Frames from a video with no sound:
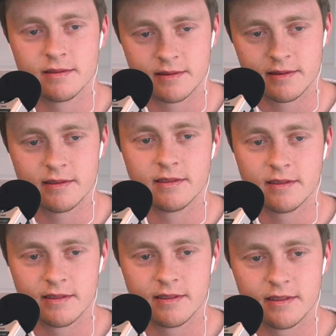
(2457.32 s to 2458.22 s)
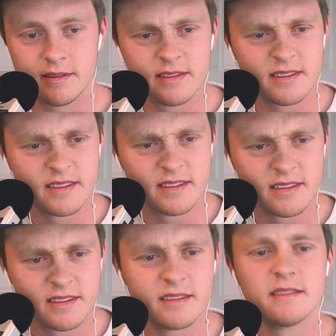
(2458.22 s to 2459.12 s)
land on that card, just think of
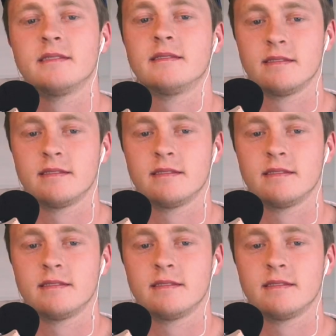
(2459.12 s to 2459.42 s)
anything you want.